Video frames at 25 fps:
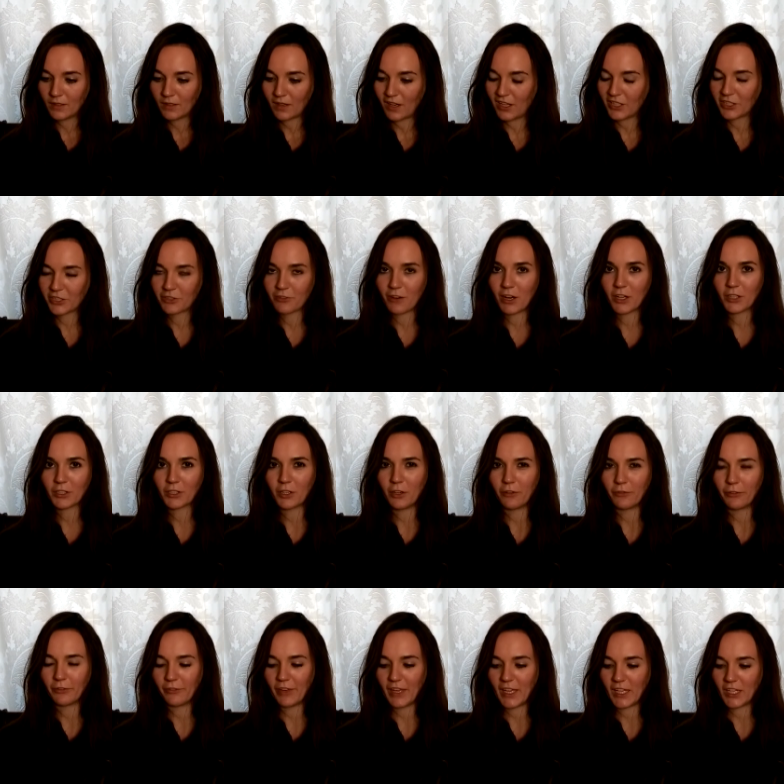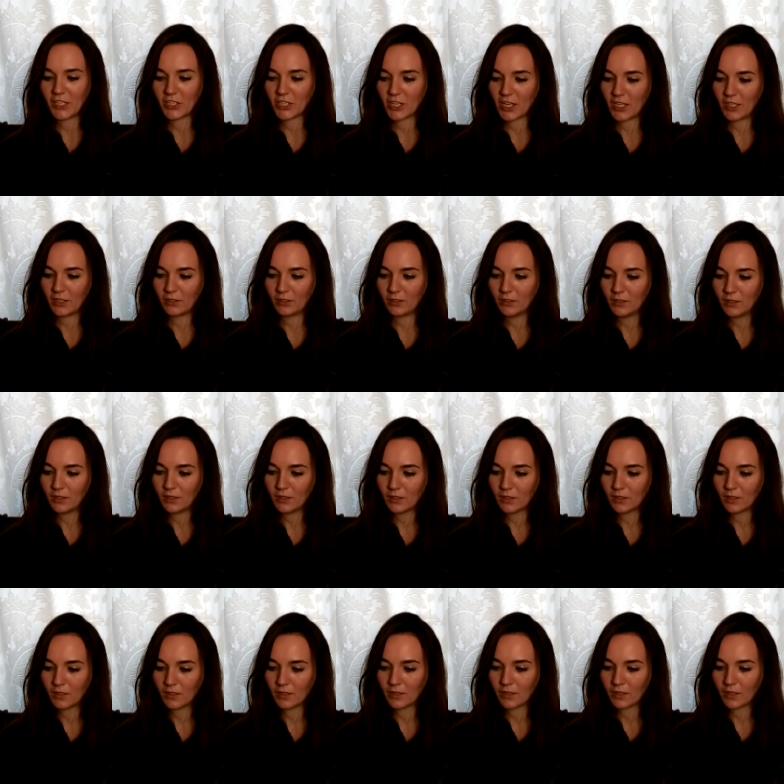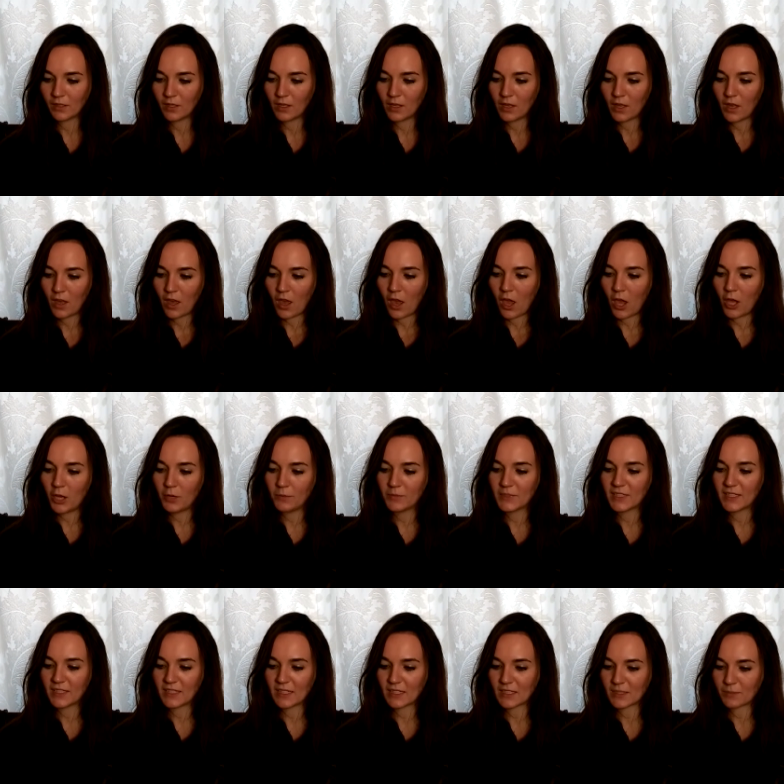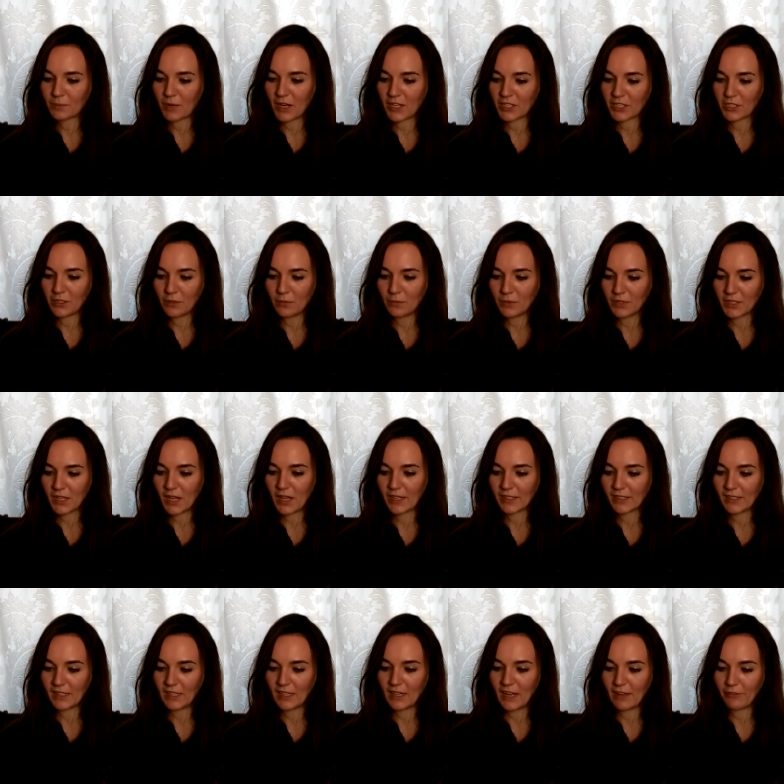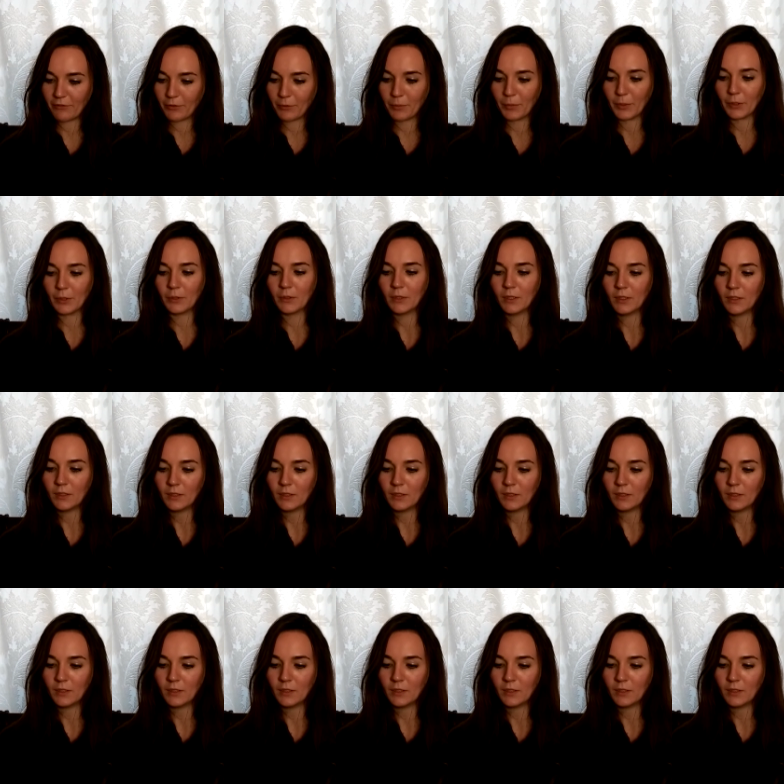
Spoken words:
I shrugged off a vague chill. Holmes's expression was utterly ineffable.